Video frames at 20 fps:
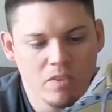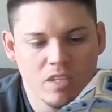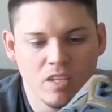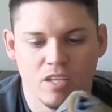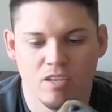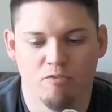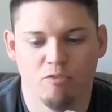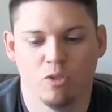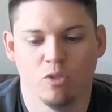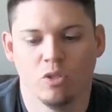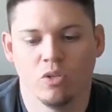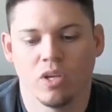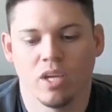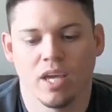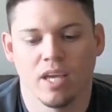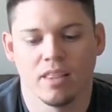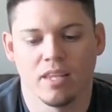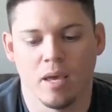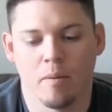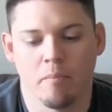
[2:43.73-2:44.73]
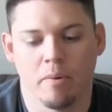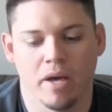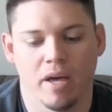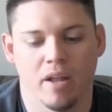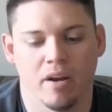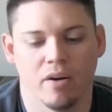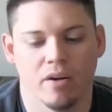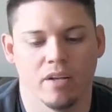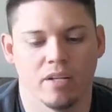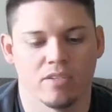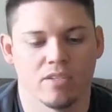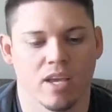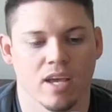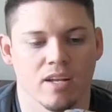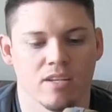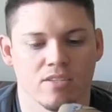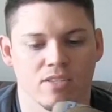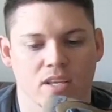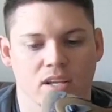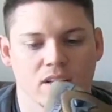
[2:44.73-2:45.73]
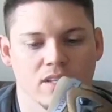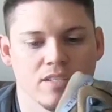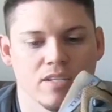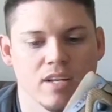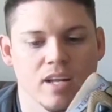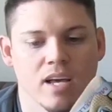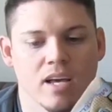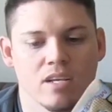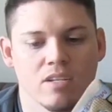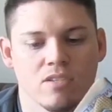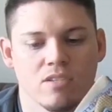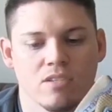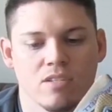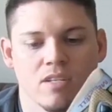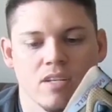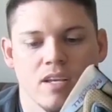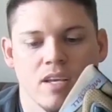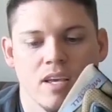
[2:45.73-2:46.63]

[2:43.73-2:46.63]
If you look at that pattern, it's kind of skeletonized,